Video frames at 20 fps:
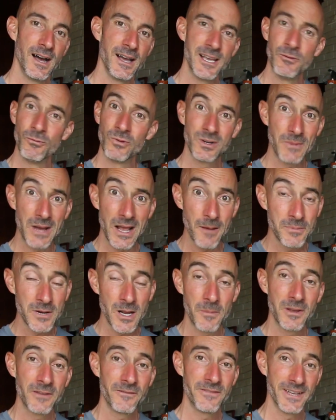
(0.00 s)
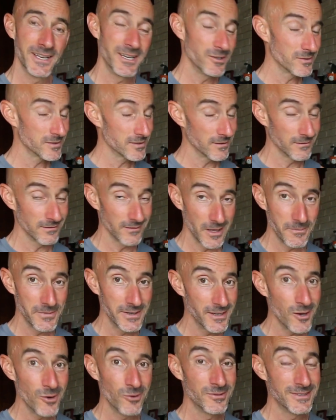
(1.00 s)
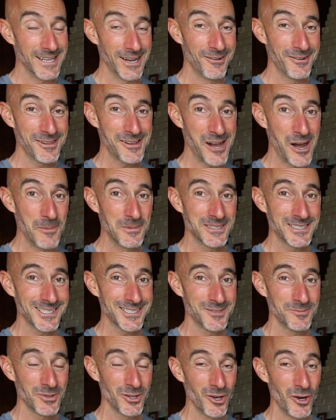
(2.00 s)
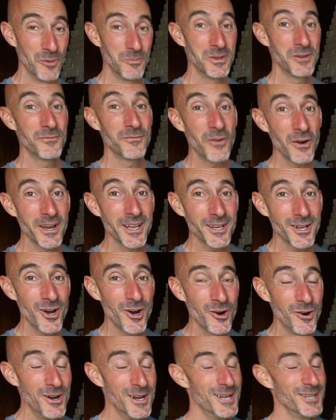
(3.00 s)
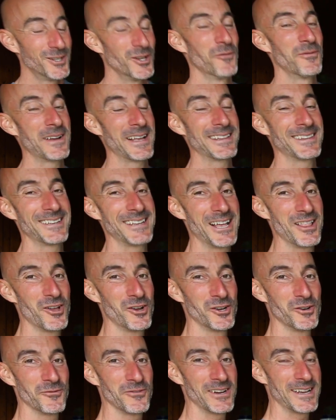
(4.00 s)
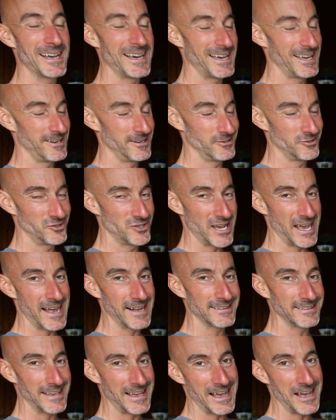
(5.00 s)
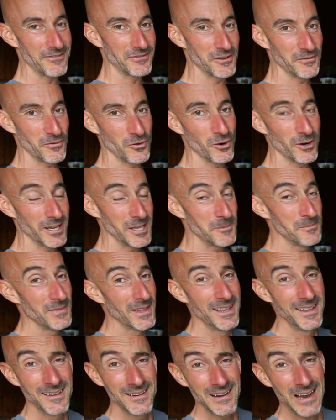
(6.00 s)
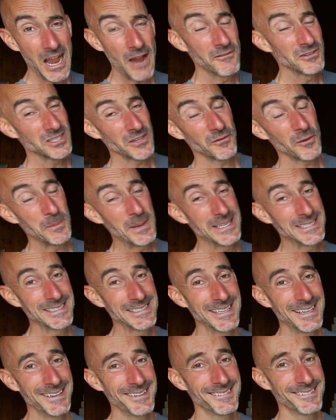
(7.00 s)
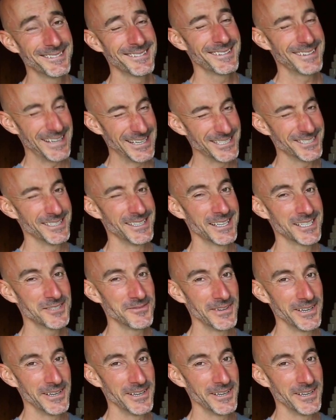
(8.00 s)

in one of my upcoming videos, let me know down in the comment section below. And before you go, don't forget to download your free guide, Jacked After 40. Have yourself an amazing day. Catch you in the next